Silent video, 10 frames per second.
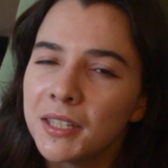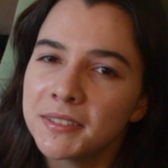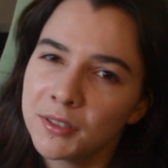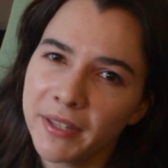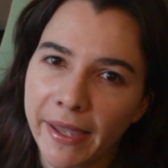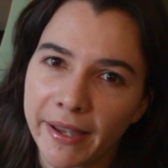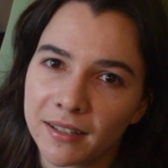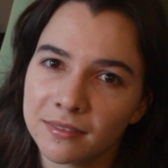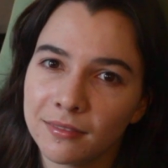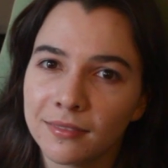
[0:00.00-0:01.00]
So
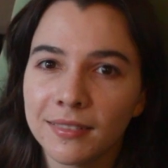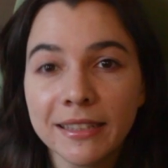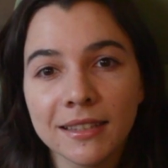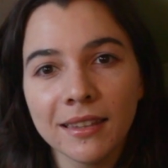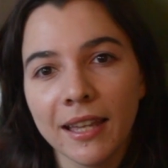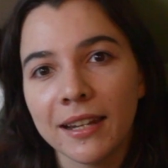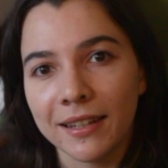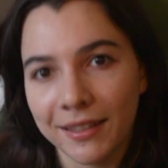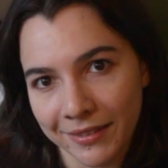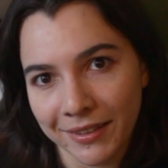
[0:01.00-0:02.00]
yeah. Let the lady
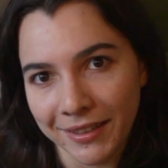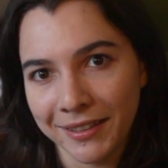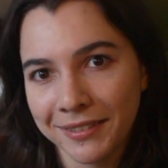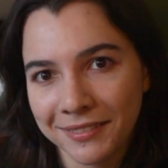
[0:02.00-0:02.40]
Heely.